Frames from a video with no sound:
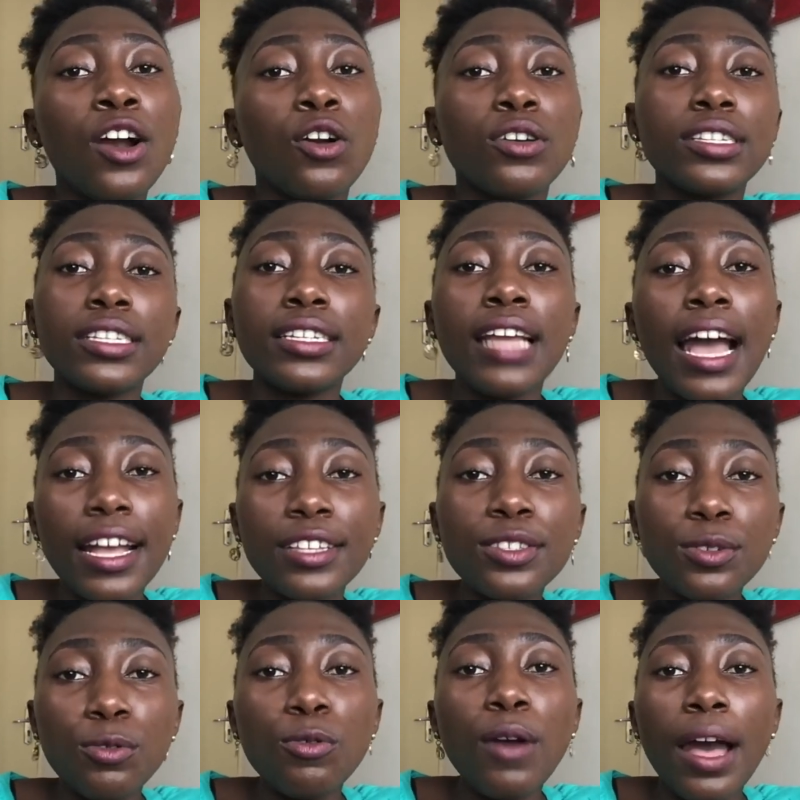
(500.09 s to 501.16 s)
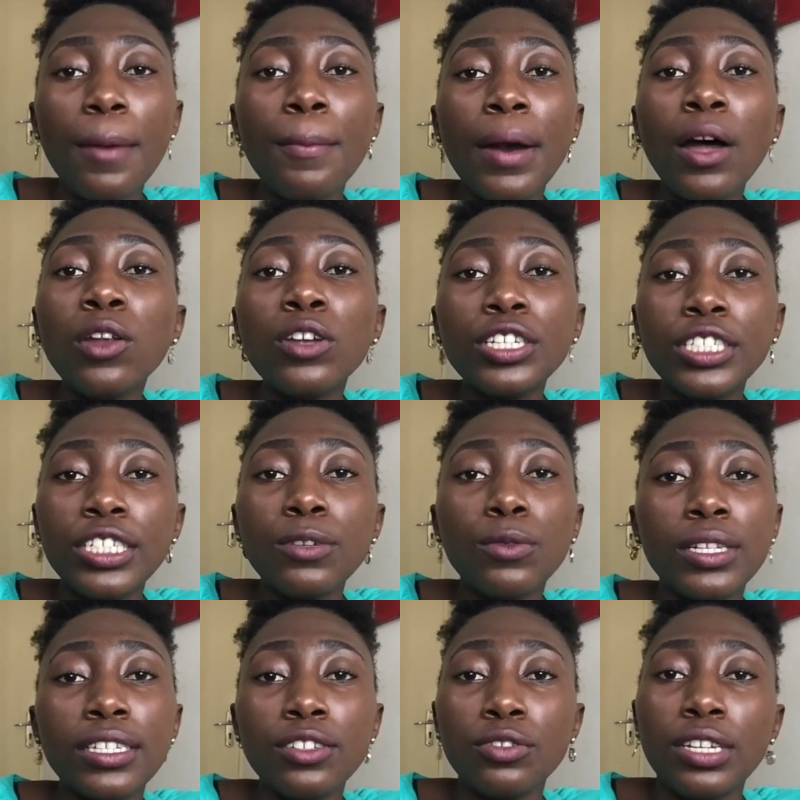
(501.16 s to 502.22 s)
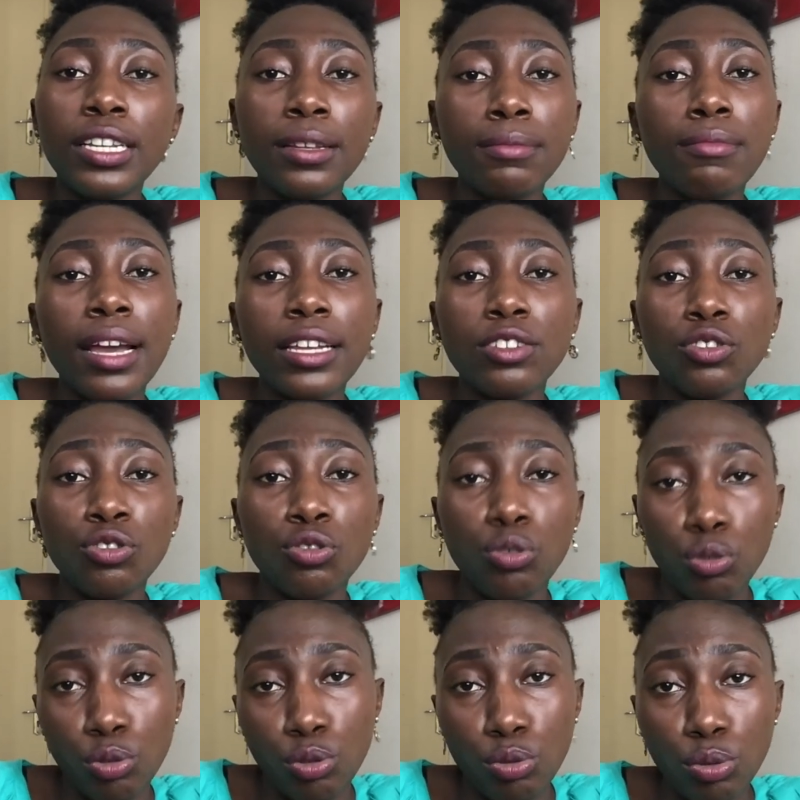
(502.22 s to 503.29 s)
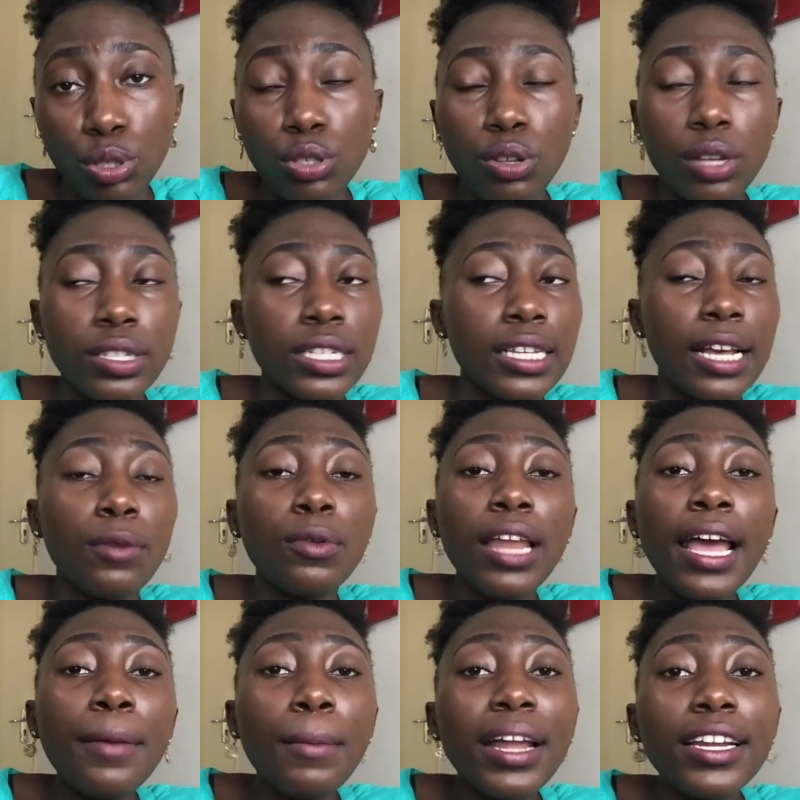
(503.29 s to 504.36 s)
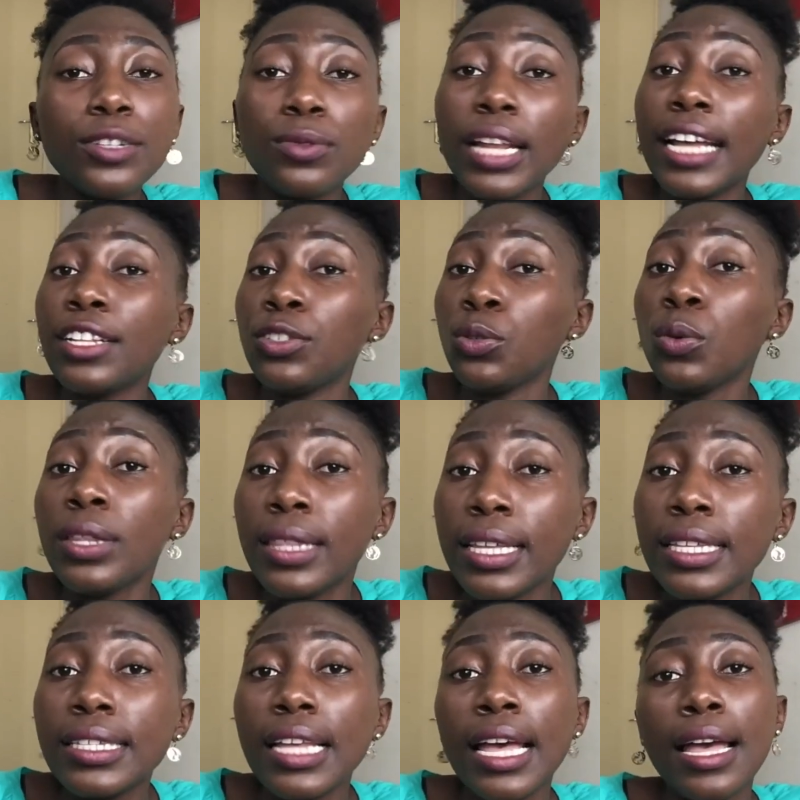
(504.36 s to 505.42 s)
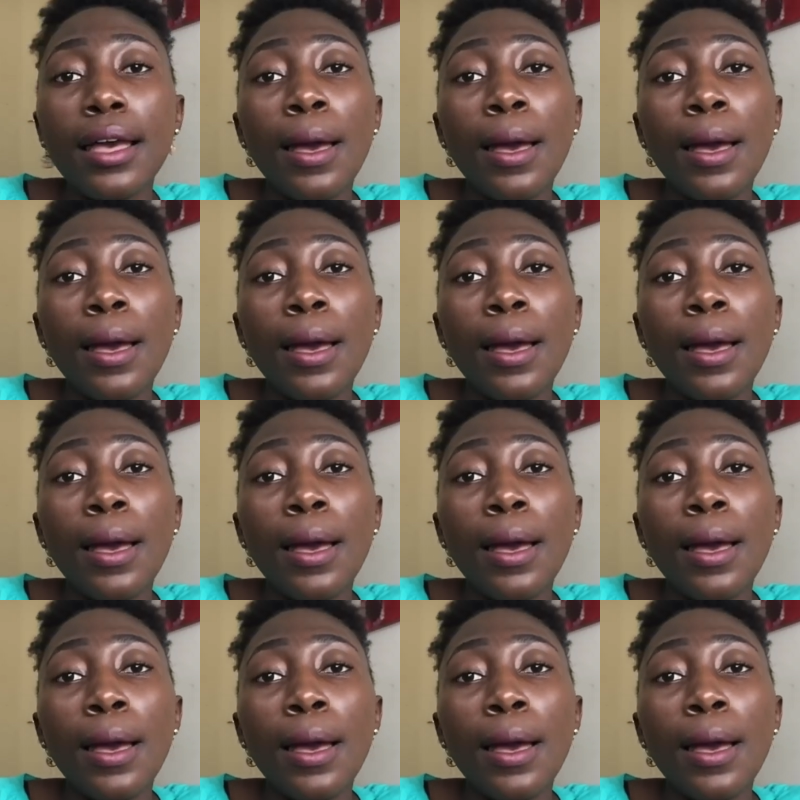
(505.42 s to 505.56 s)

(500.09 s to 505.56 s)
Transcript: Because in high school, biology wasn't really my strong suit. So I was just like, will I manage? Will I do this?